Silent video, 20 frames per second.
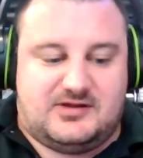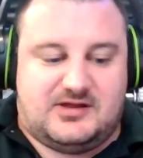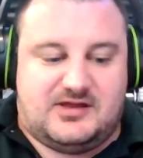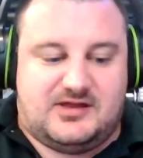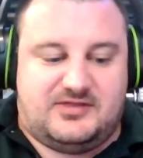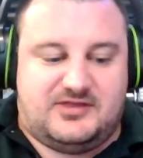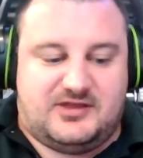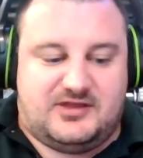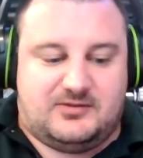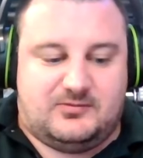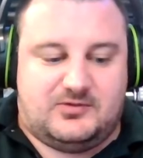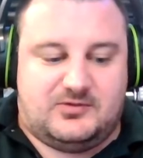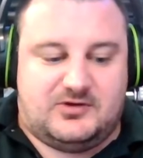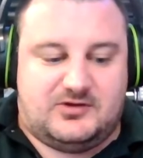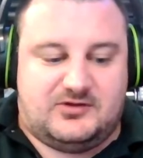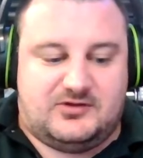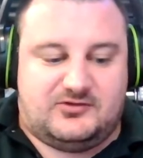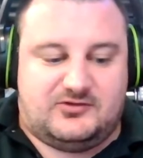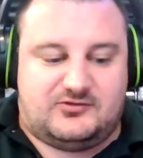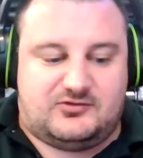I think it
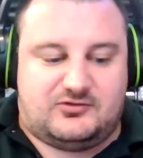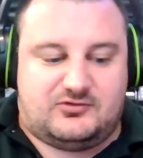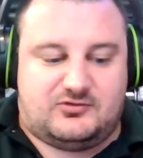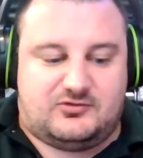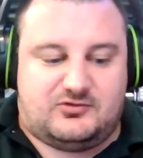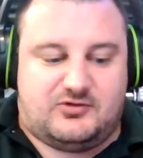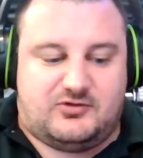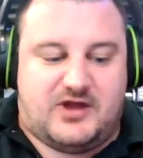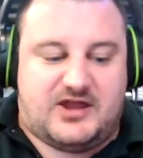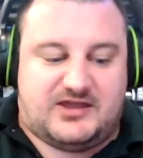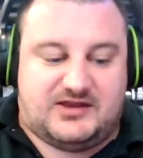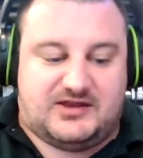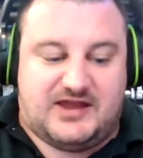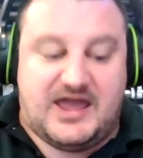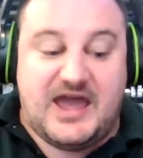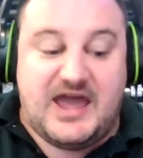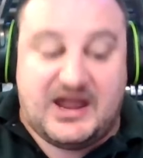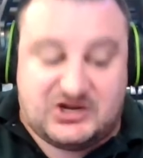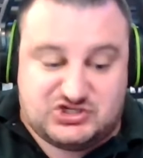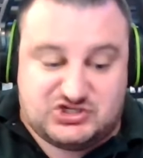was Kraken
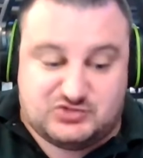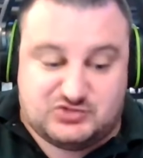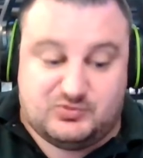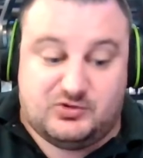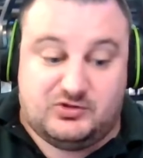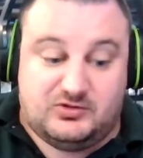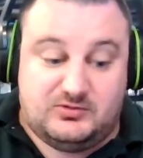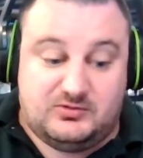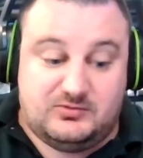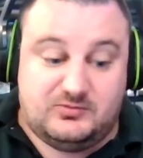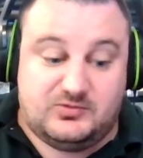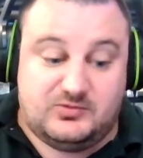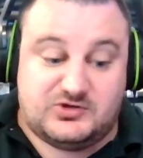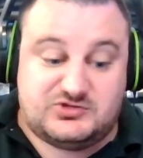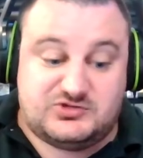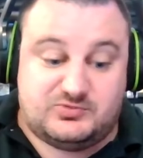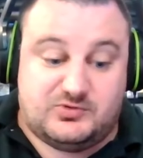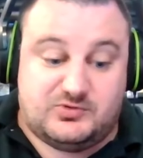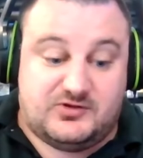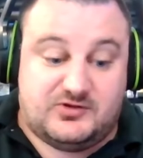Actual,
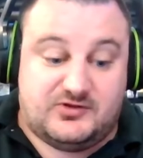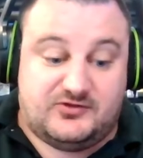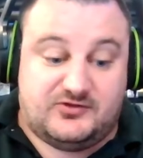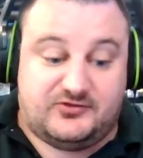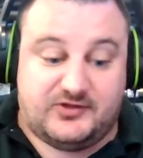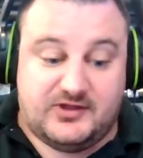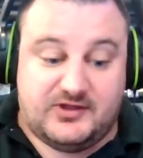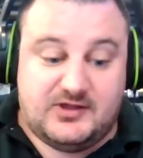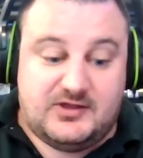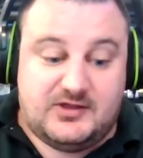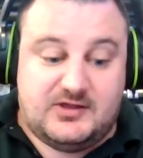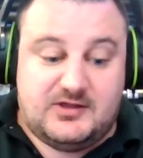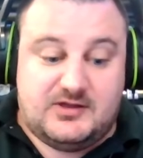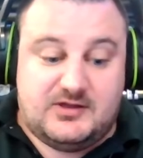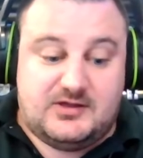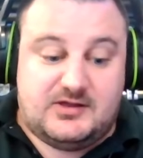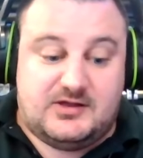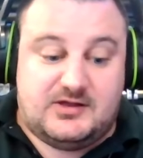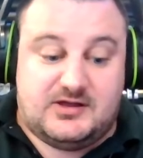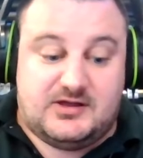which was
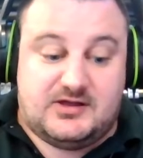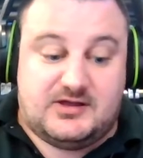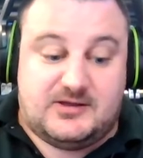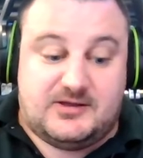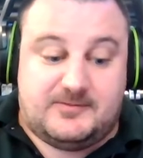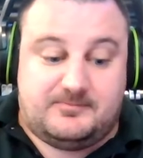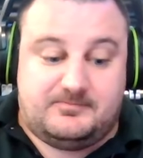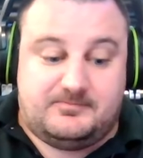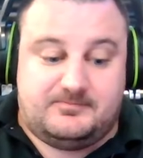uh,